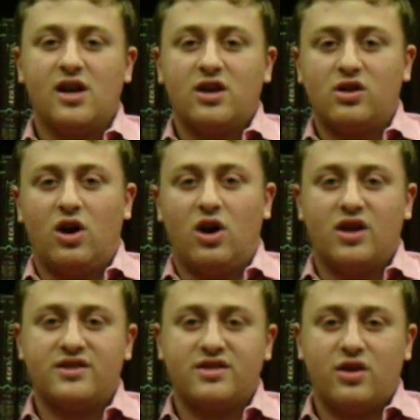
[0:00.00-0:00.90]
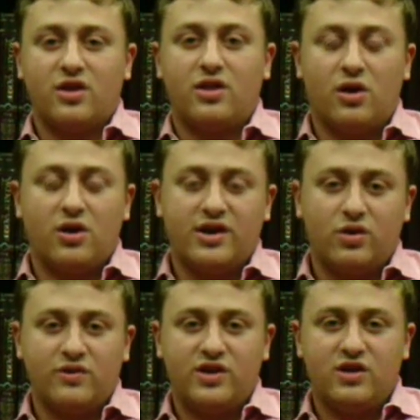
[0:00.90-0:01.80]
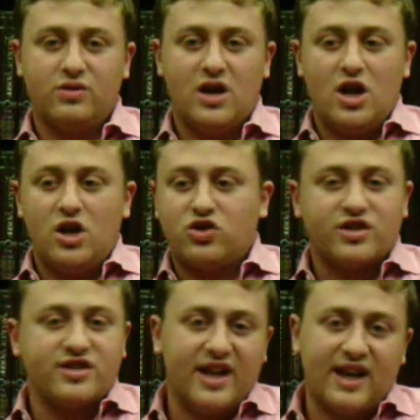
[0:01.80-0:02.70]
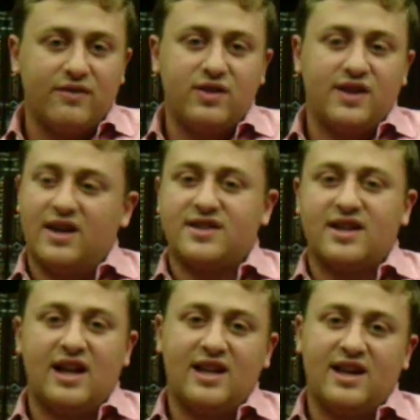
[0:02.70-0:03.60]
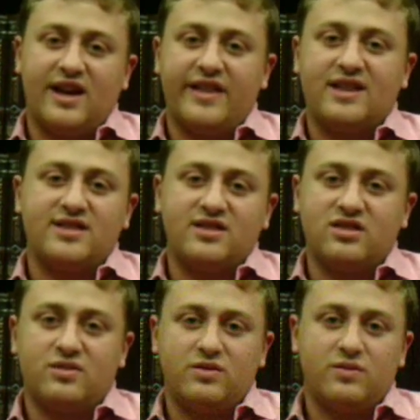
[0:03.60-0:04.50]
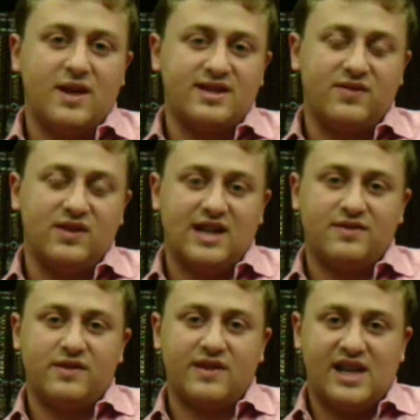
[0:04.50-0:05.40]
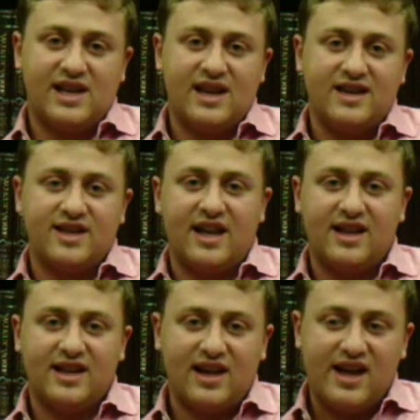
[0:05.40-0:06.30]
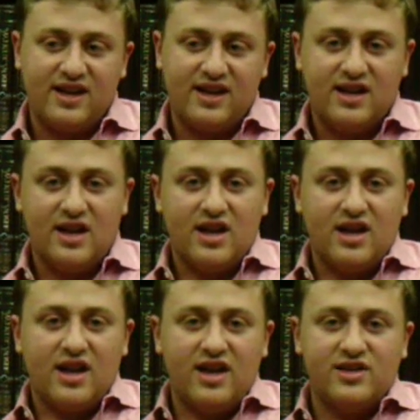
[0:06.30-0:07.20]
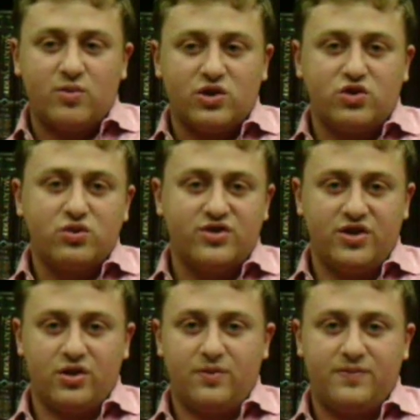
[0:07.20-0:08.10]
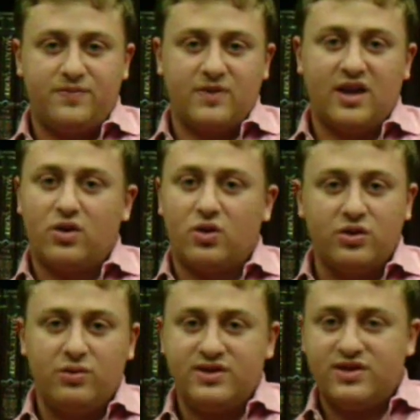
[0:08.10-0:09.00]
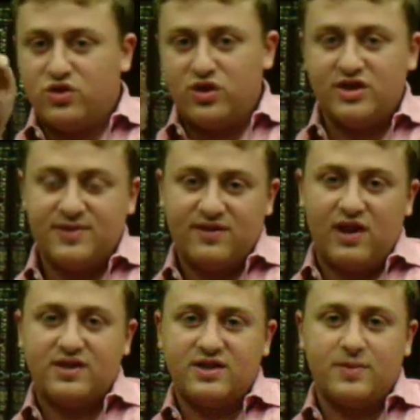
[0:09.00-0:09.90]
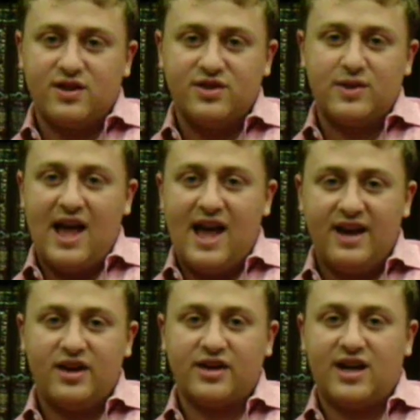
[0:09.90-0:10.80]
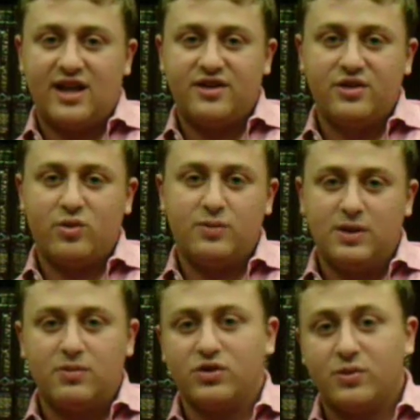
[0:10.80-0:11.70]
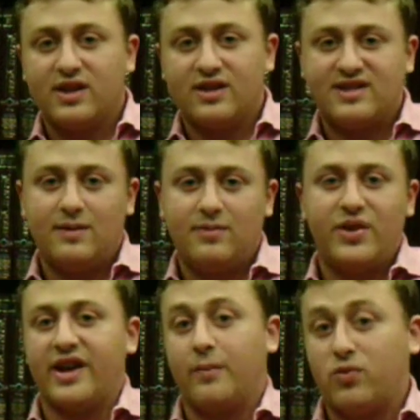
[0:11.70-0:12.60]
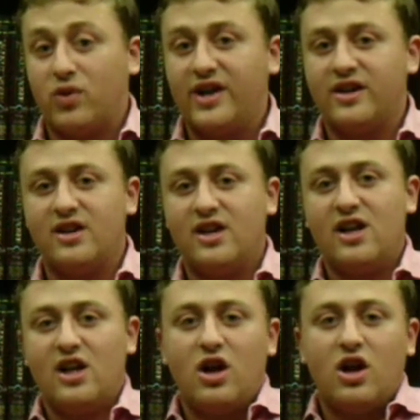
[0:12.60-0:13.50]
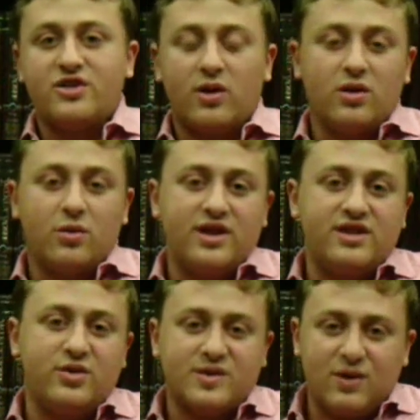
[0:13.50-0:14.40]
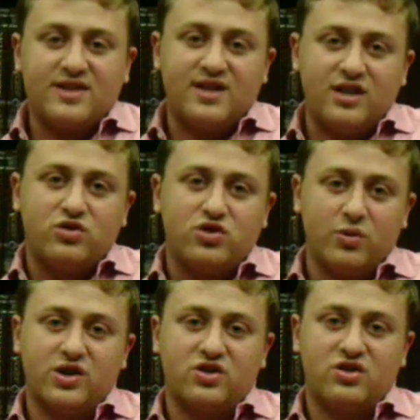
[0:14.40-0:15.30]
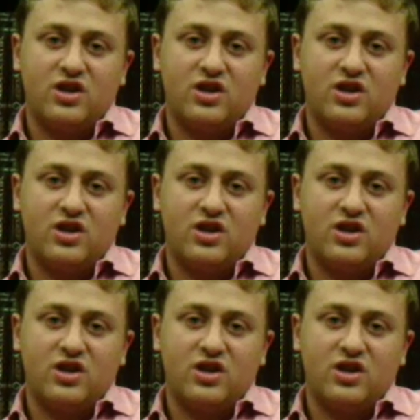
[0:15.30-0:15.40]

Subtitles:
God's authority over you, just like everything else in halakha. That's his basic philosophy of halakha, is that halakha is what Jews do. And the only reason Judaism survived is because we had a continuity of people doing the same thing. And prayer is one of the ways you express that you're Jewish.